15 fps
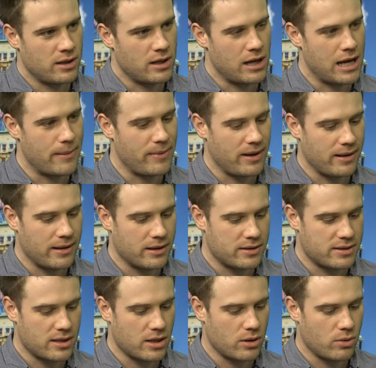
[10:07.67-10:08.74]
I mean,
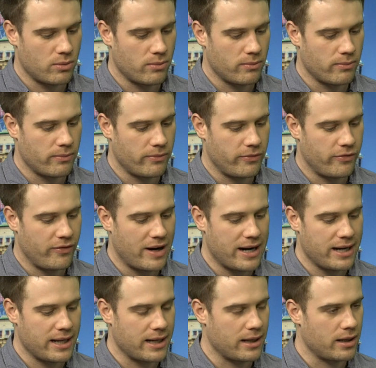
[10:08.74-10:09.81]
so
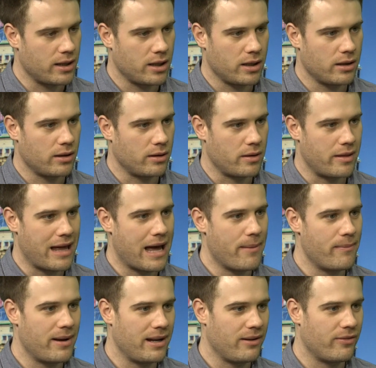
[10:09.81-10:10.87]
fighting that
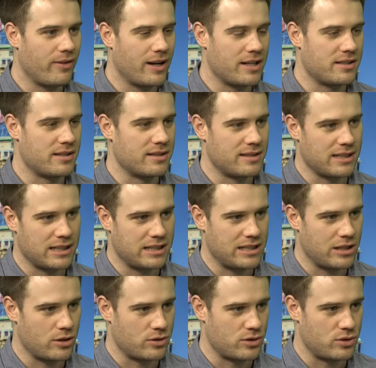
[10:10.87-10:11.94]
many fights in 6
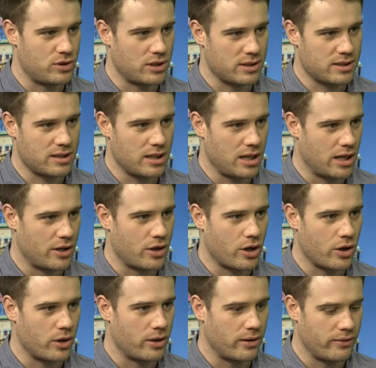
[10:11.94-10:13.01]
years is just
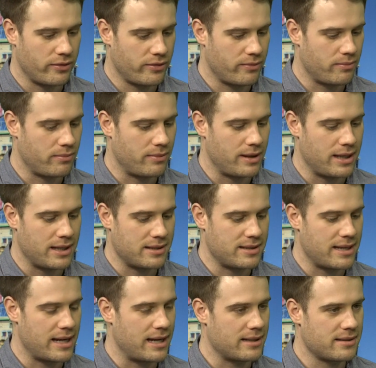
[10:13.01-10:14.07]
unheard of these
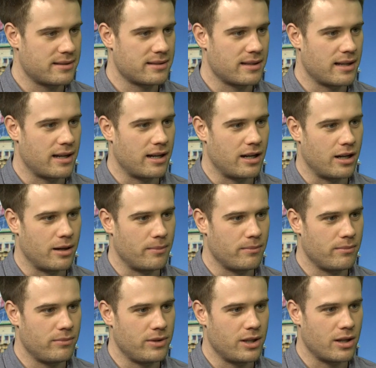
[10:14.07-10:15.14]
days.
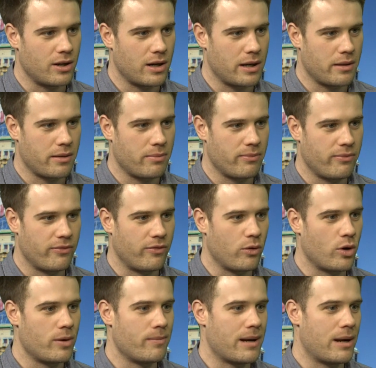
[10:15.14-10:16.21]

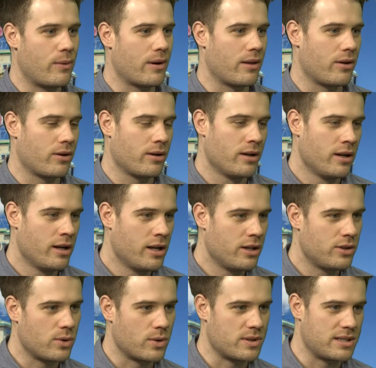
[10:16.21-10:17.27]
Floyd Mayweather,
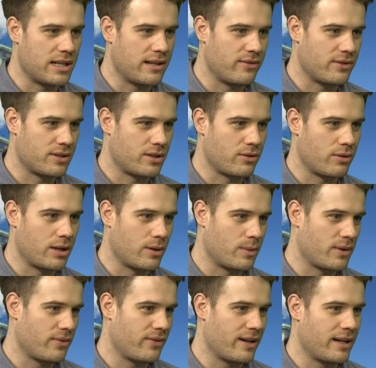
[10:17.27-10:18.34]
towards the end of his career,
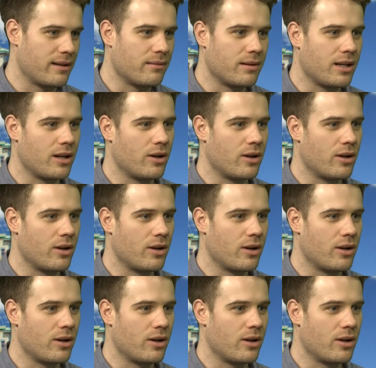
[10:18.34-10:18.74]
was fighting,